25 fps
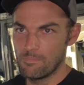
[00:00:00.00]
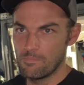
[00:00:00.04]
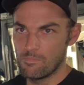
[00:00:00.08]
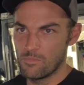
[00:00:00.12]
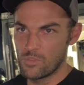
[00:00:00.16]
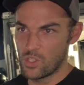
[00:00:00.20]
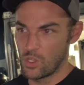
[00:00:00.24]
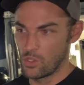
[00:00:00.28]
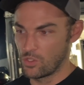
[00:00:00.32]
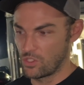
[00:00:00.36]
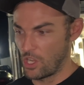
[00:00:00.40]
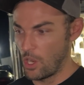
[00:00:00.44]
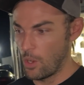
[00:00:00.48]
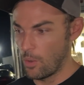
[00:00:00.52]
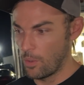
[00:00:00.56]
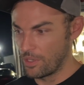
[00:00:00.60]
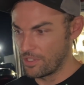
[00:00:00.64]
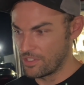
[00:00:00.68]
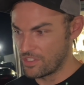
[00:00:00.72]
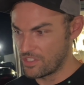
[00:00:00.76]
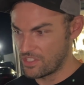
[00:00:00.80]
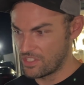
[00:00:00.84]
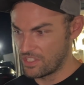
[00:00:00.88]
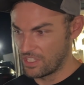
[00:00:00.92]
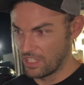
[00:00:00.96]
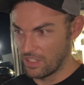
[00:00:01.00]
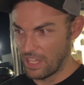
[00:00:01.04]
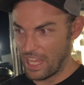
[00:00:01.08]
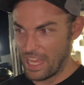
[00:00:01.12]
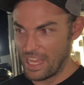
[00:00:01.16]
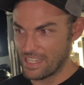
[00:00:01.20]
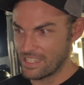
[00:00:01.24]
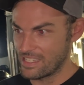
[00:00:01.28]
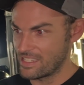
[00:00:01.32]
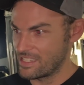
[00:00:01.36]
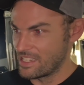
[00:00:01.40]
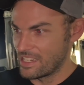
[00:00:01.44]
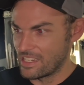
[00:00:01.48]
So it's going the
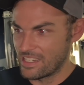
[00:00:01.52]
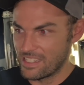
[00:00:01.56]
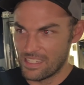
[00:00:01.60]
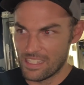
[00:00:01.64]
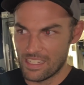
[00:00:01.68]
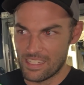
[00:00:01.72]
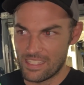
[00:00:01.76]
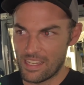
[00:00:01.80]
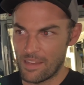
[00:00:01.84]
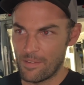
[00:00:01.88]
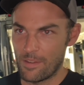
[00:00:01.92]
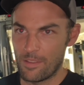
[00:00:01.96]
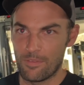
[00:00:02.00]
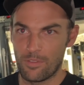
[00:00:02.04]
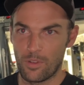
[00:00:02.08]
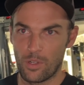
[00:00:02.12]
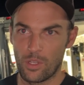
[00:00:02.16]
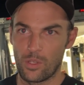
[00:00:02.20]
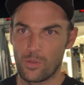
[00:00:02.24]
last 60, 70 foot of